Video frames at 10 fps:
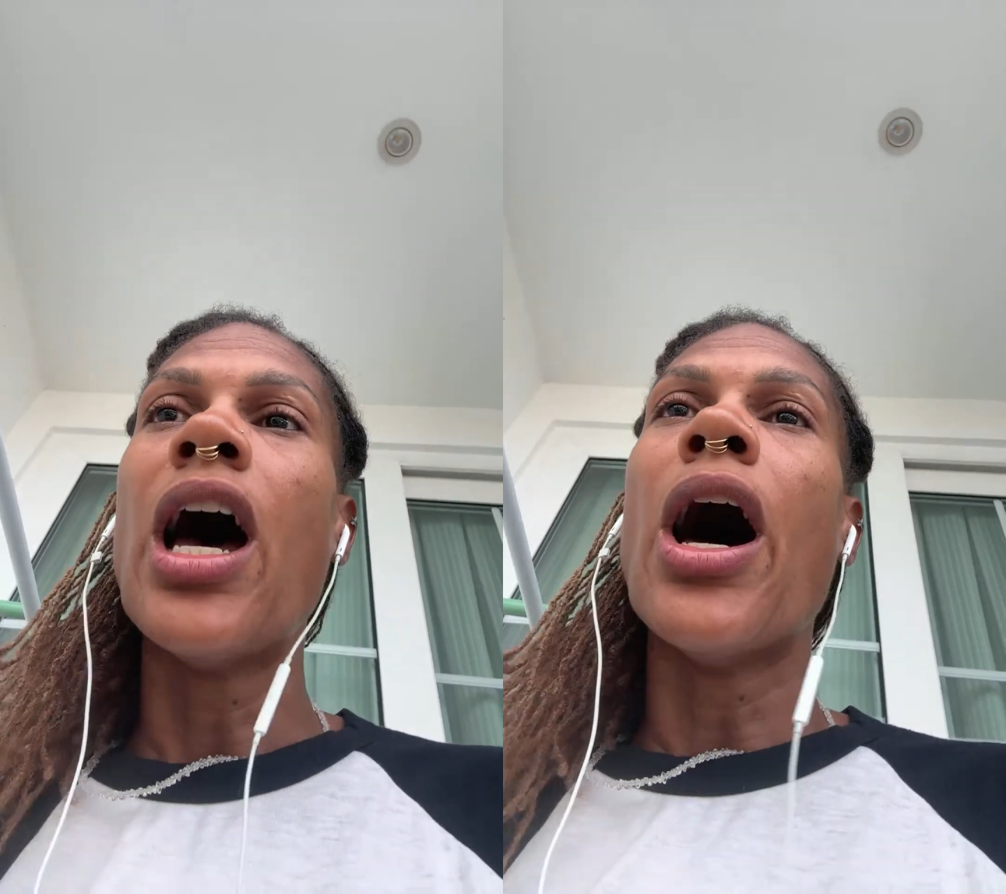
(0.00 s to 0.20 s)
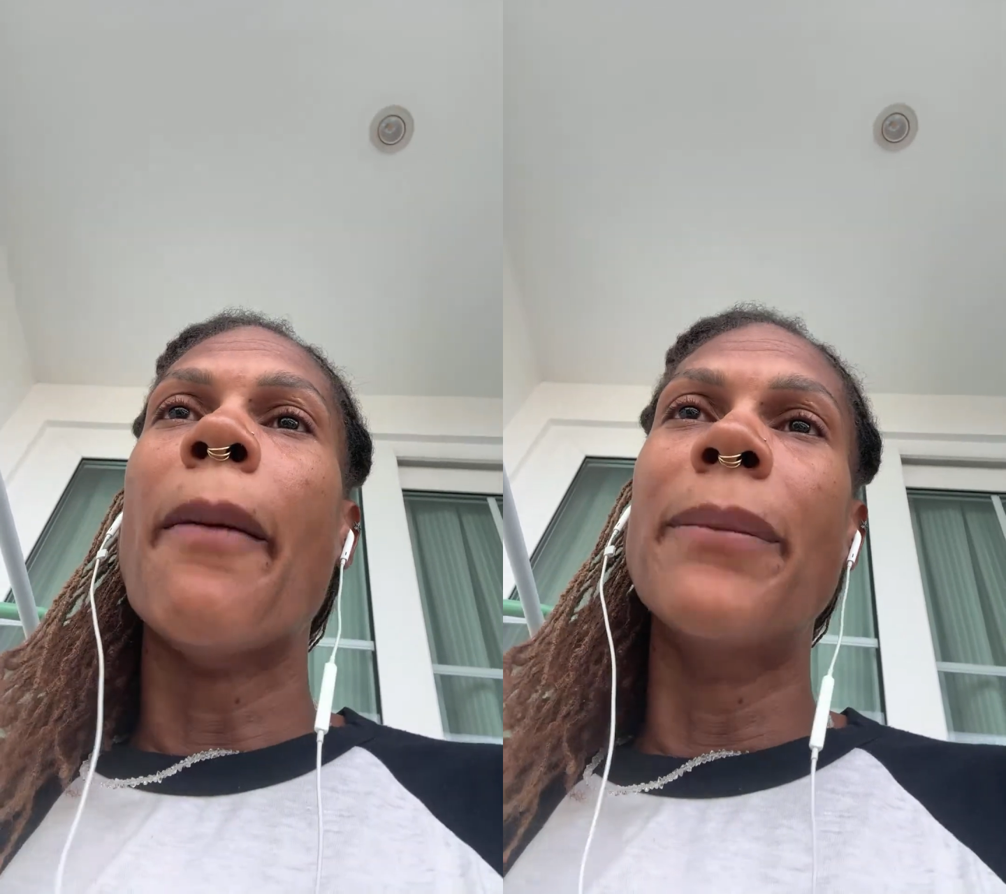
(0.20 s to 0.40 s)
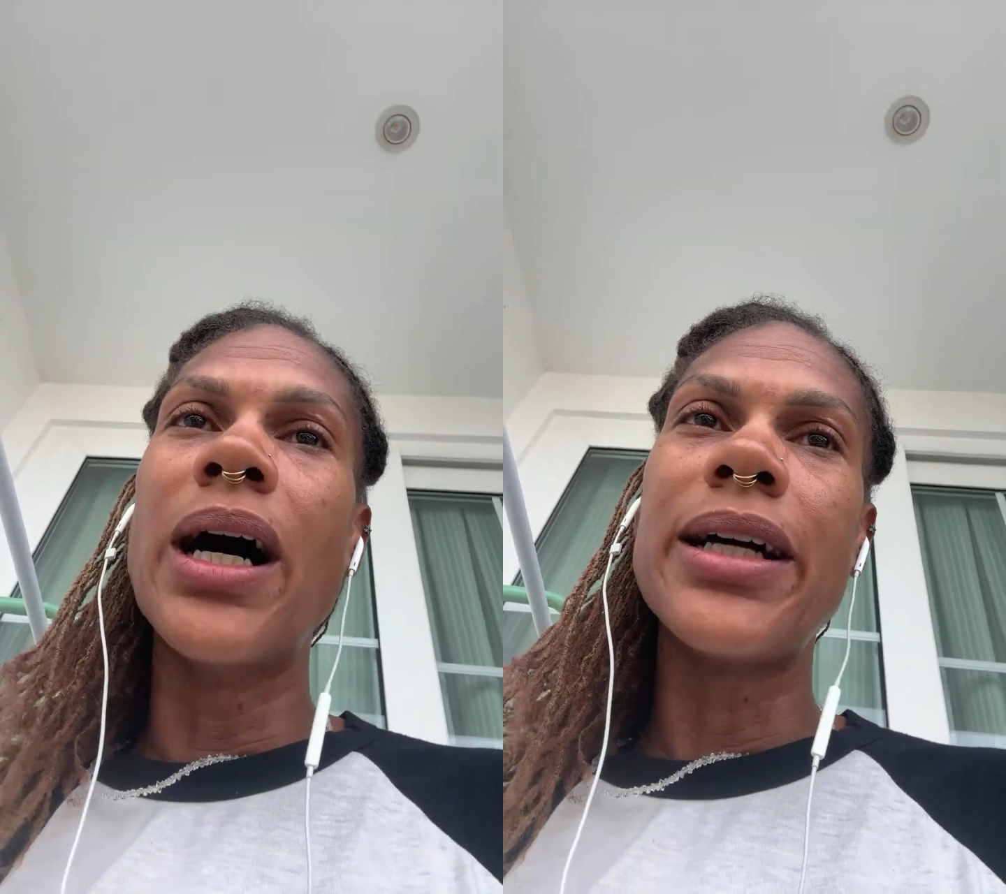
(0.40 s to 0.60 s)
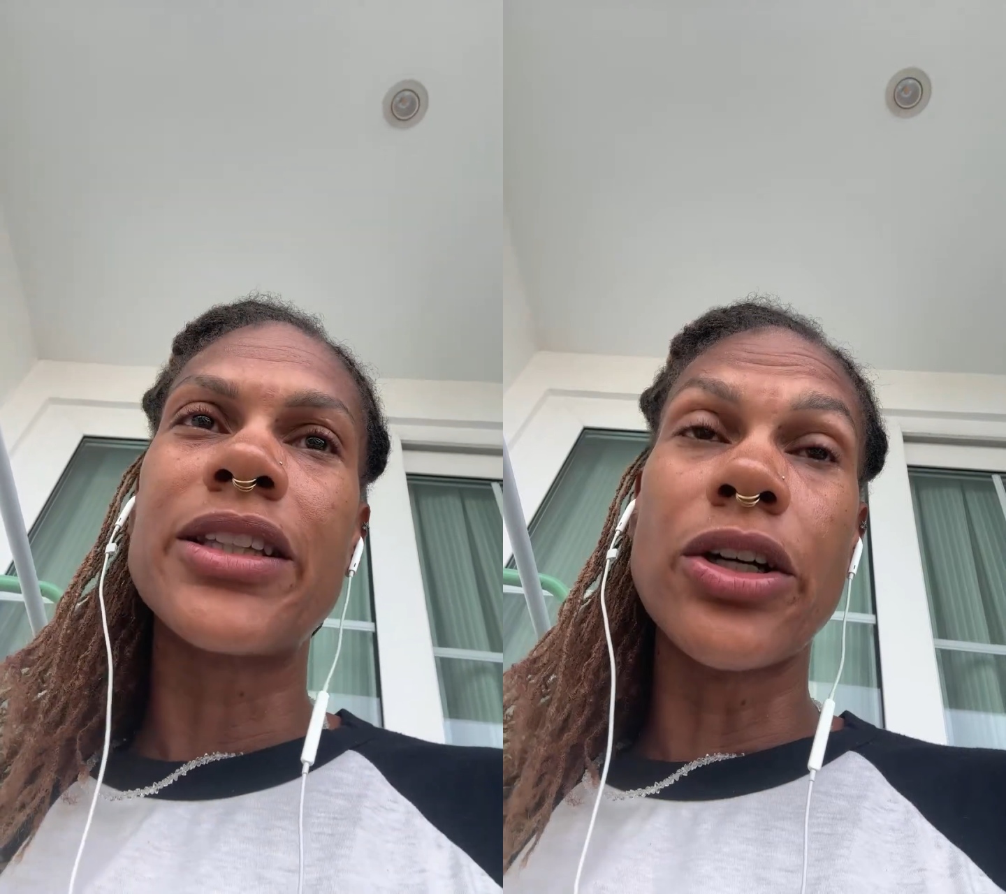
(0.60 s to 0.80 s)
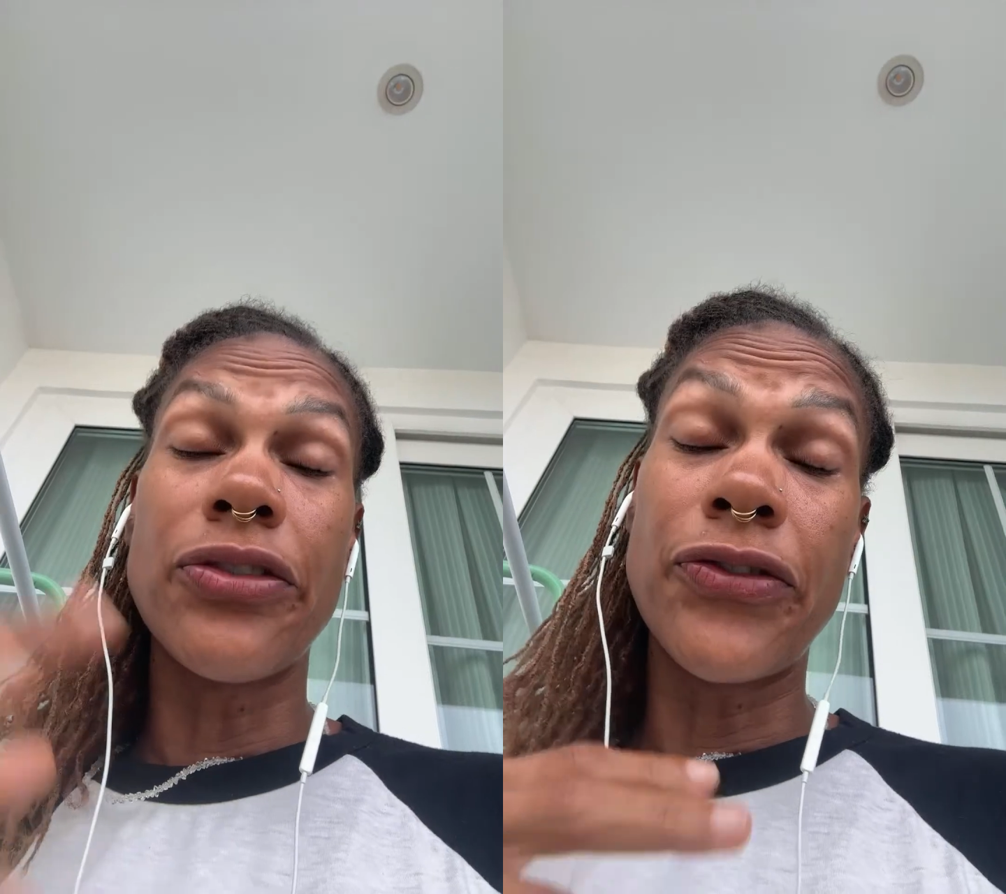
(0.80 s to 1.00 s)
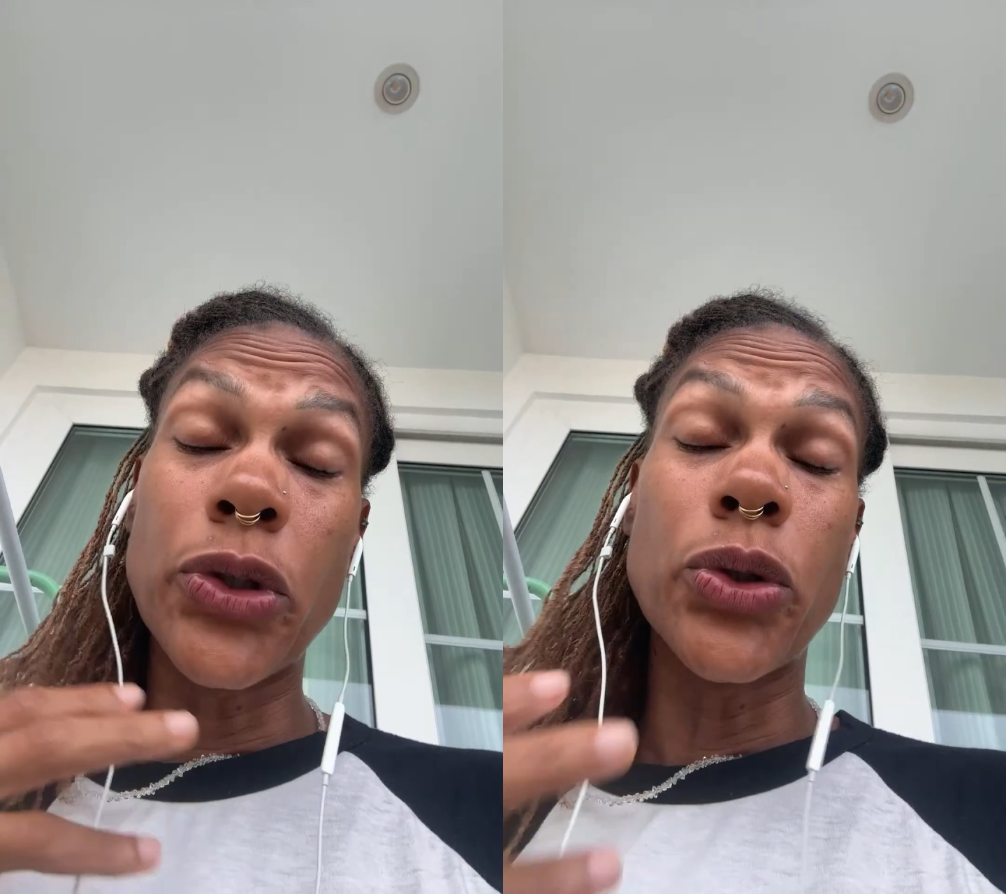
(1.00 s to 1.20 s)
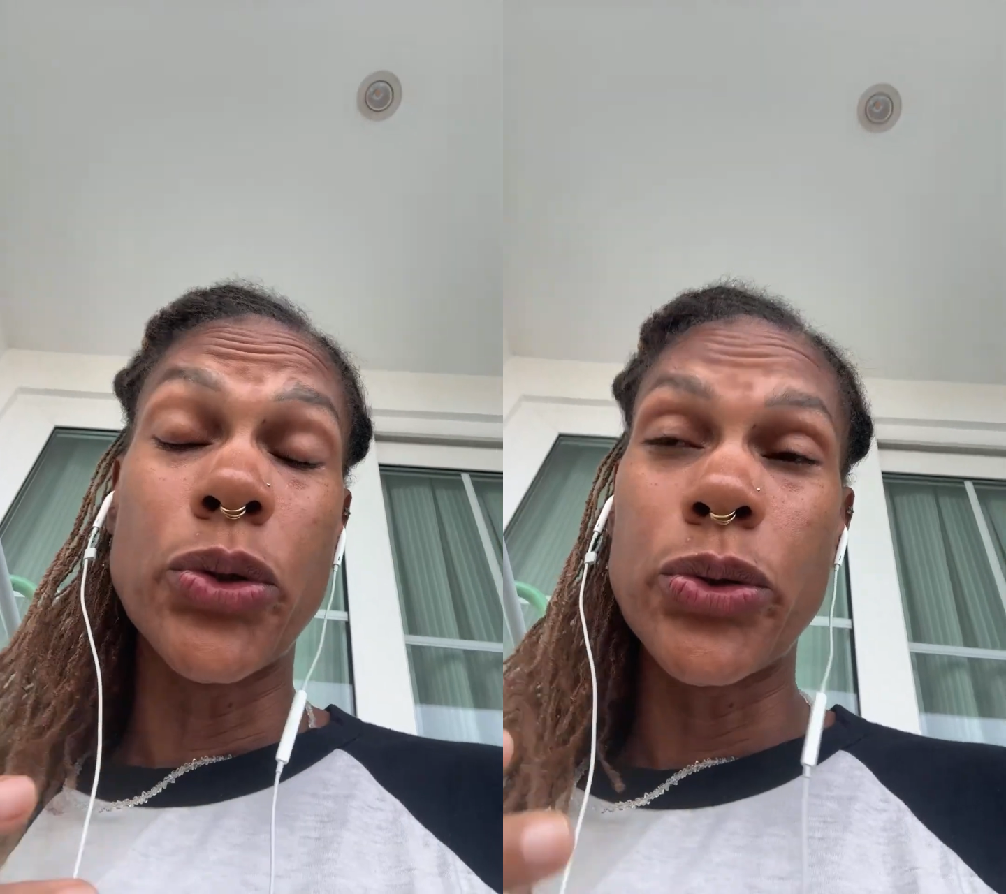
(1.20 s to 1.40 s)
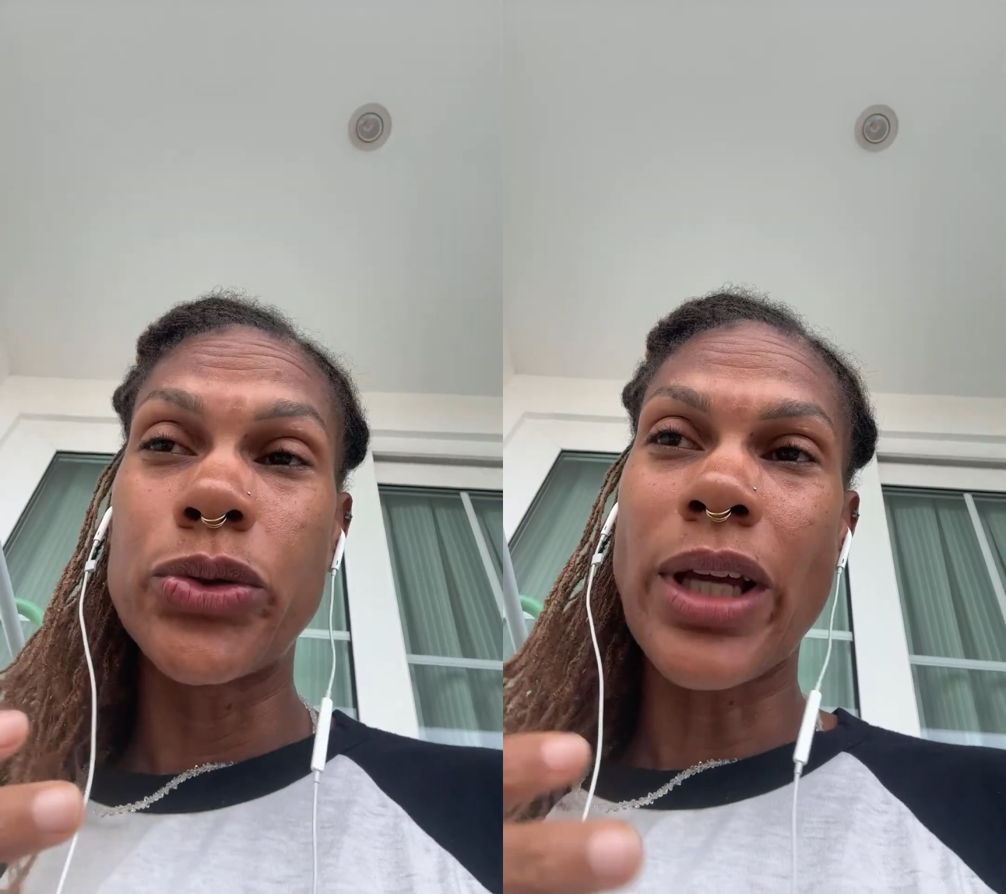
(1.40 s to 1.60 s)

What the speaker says: But the food